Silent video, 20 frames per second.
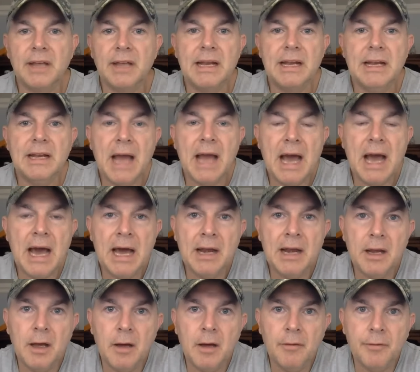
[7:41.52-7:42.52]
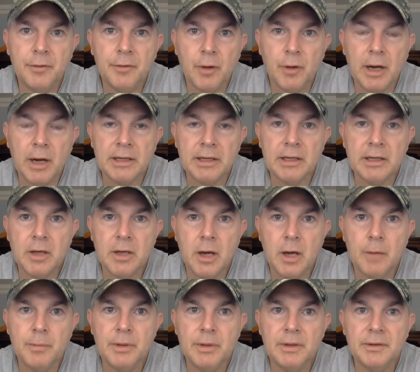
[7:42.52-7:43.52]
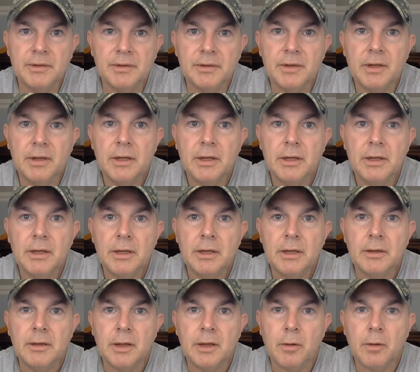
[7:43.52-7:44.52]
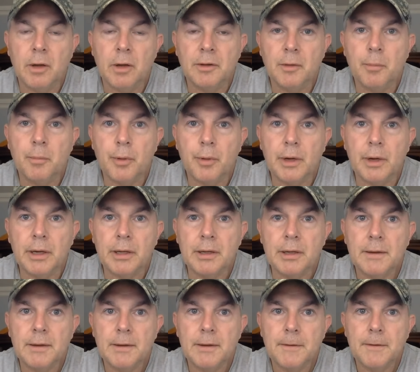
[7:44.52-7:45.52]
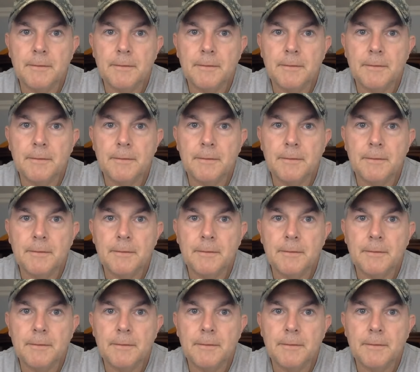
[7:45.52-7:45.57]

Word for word: there's a lot of trucking companies that are on the brink.